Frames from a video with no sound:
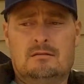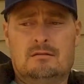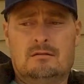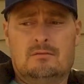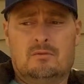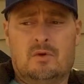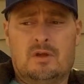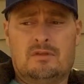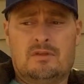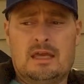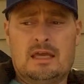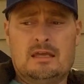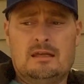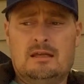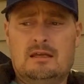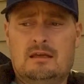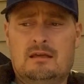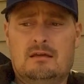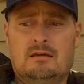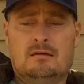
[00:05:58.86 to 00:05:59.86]
with
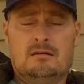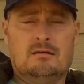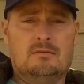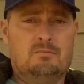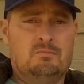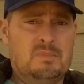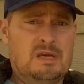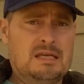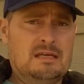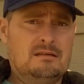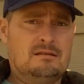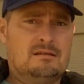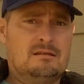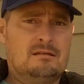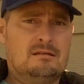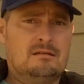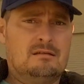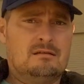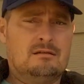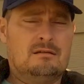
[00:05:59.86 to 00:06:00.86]
any meat,
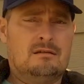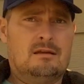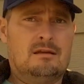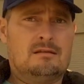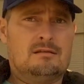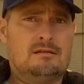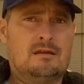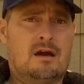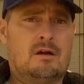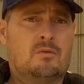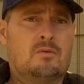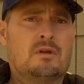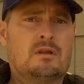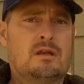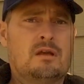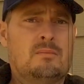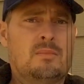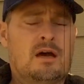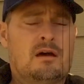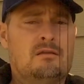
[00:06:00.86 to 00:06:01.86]
it's not really
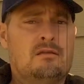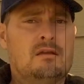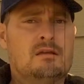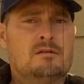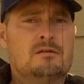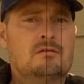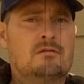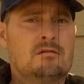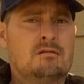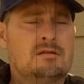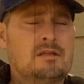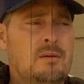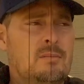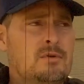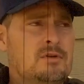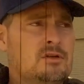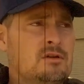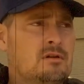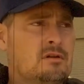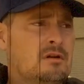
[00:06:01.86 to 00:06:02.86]
about the internal
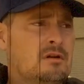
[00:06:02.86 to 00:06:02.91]
temperature,